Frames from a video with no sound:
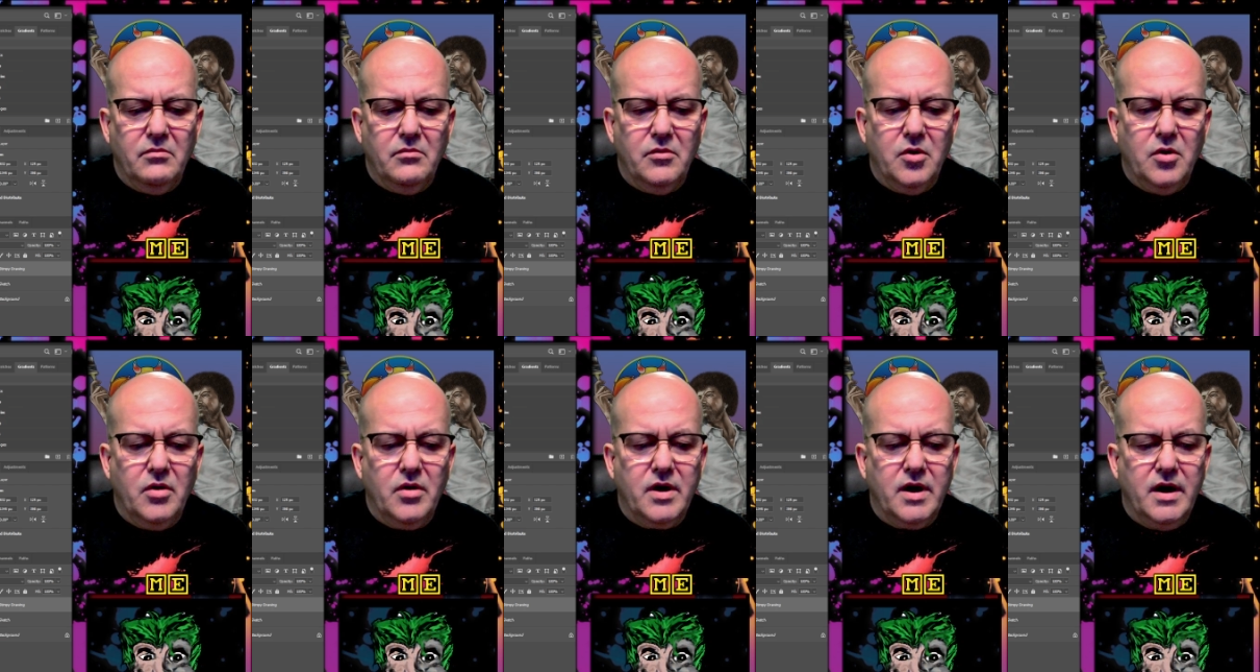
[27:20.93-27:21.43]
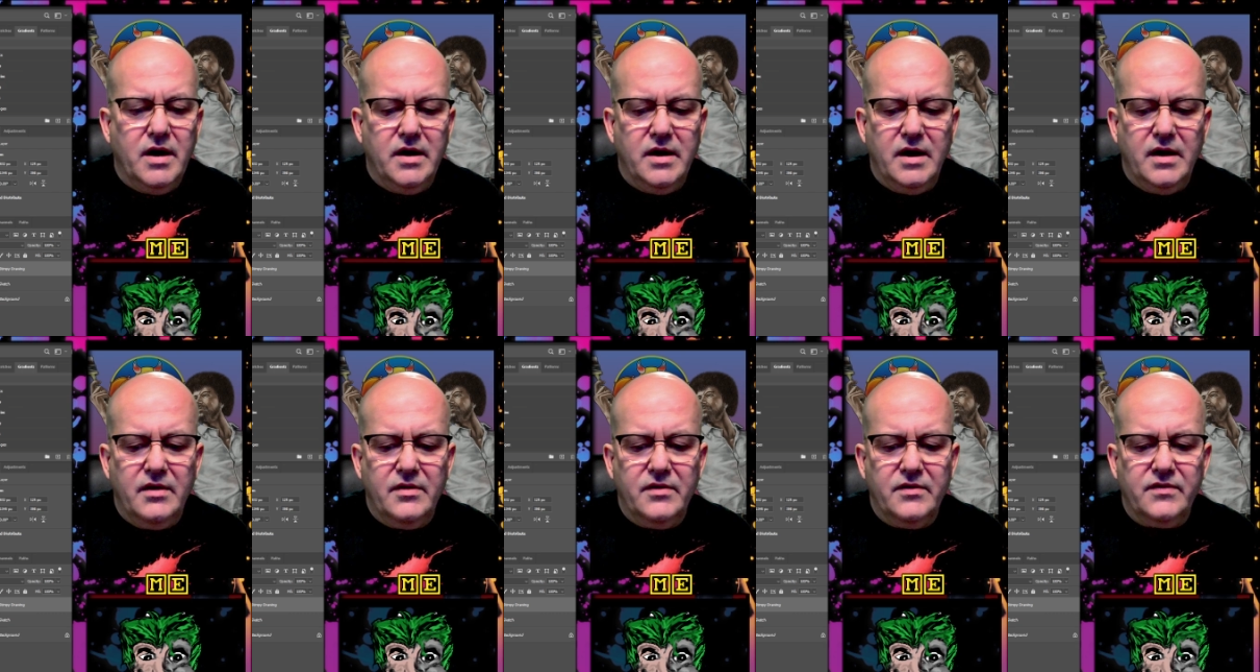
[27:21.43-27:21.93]
Okay,
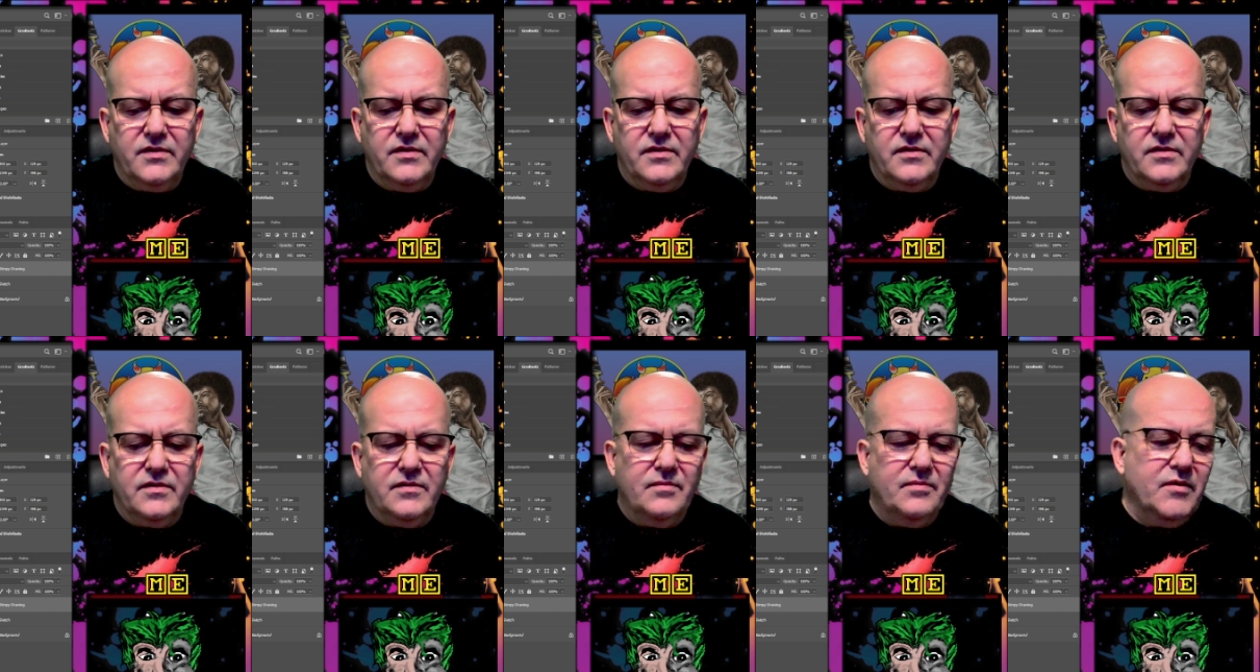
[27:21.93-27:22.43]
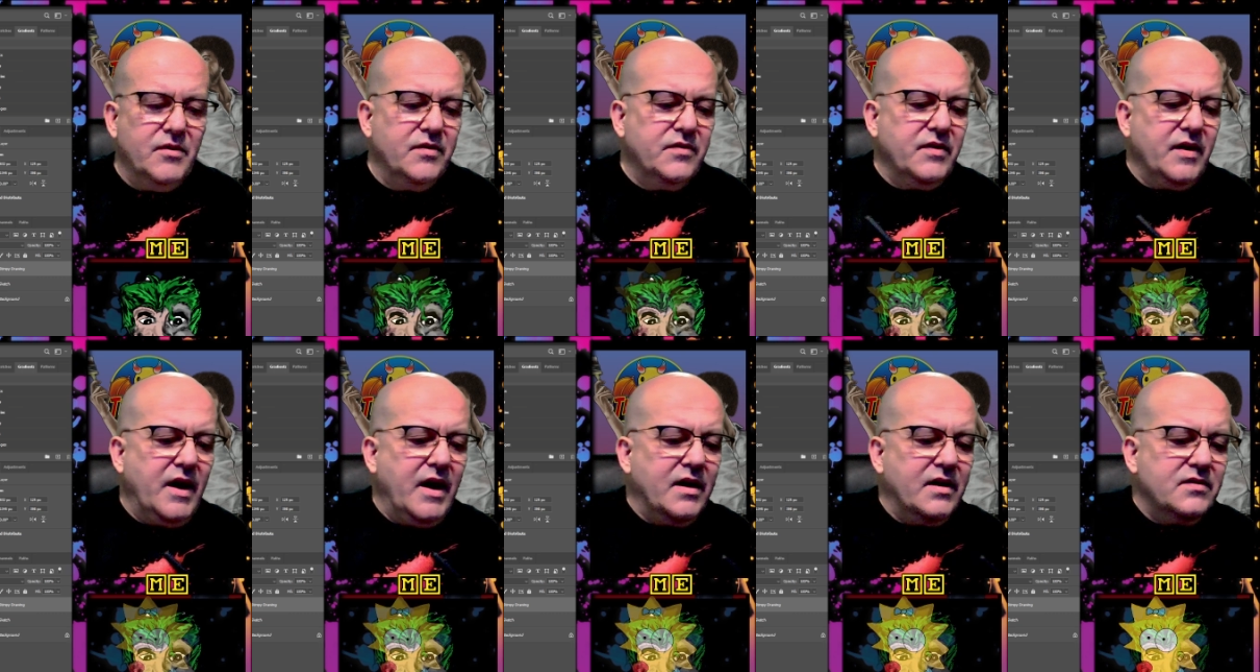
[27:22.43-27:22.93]
yeah, this
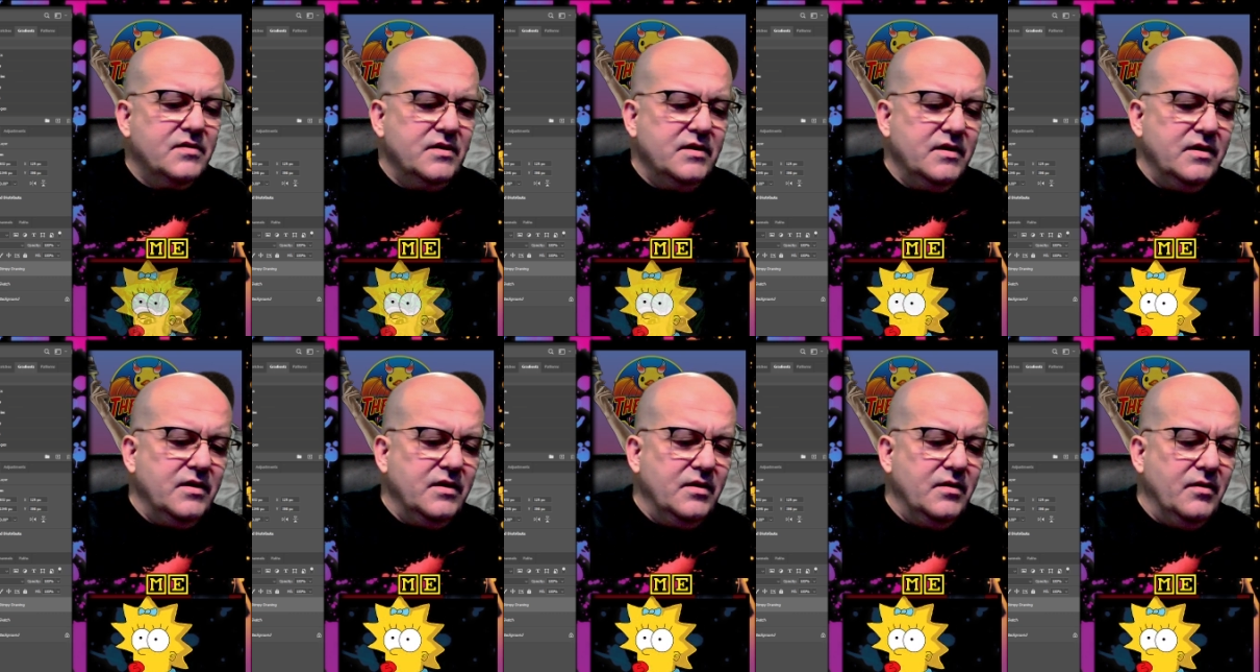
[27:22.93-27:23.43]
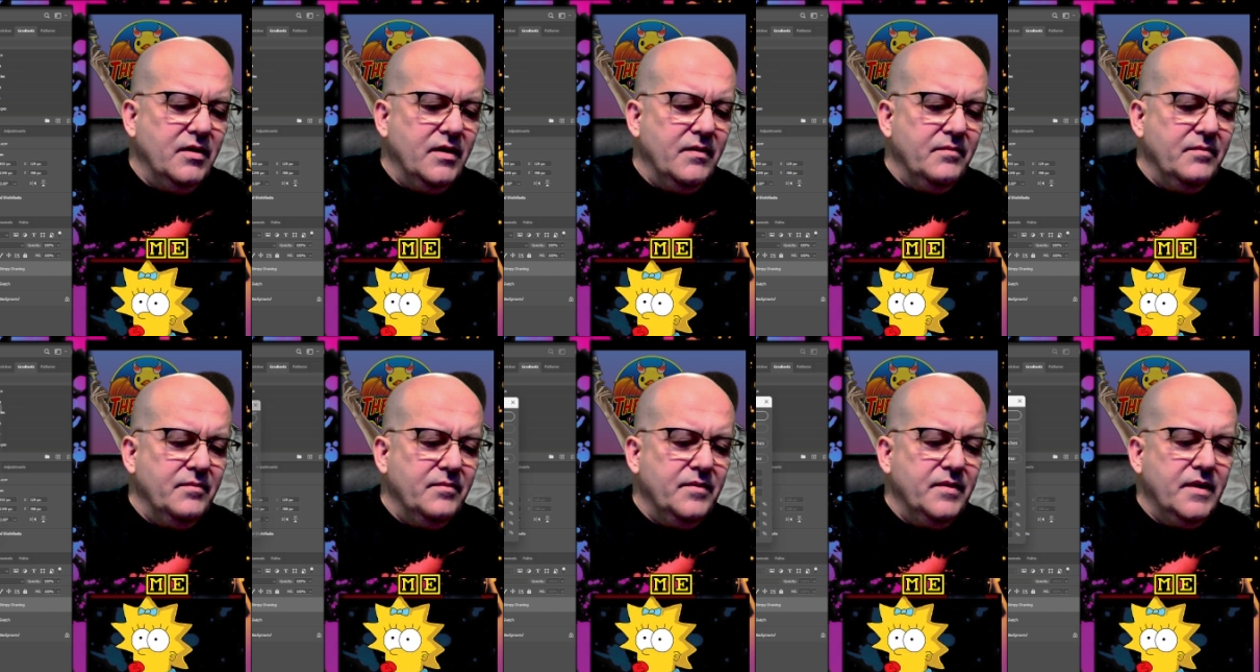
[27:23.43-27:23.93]
actually, you know
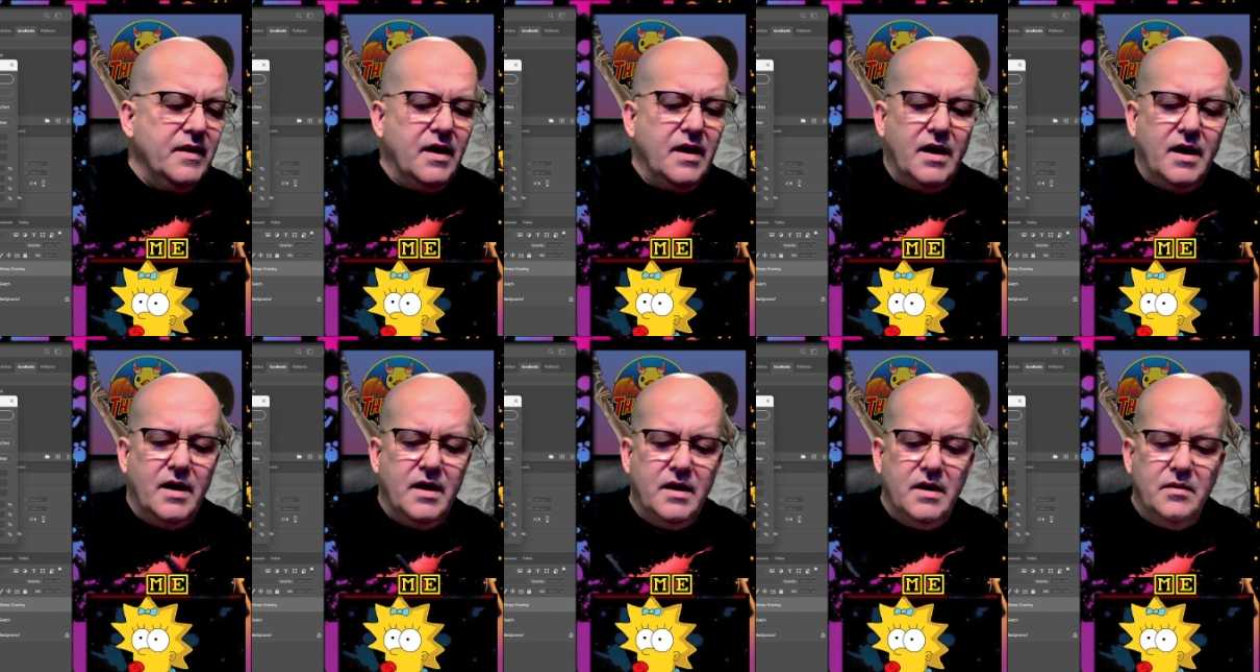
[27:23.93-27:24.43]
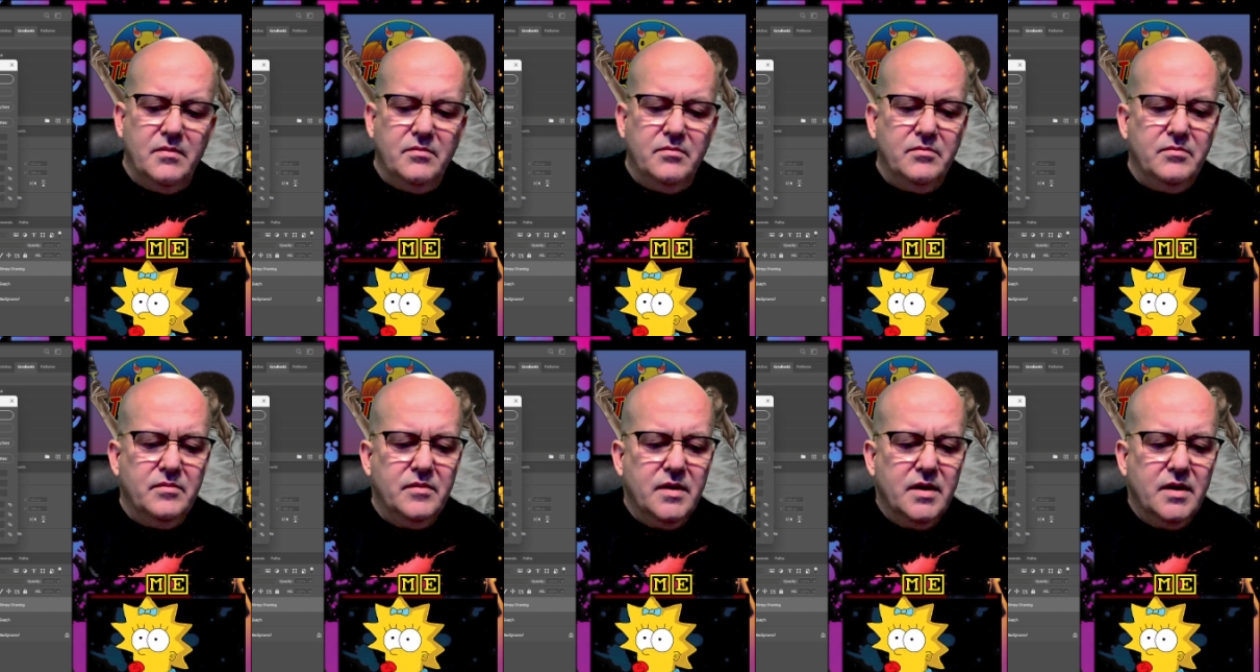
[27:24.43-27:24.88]
what? I am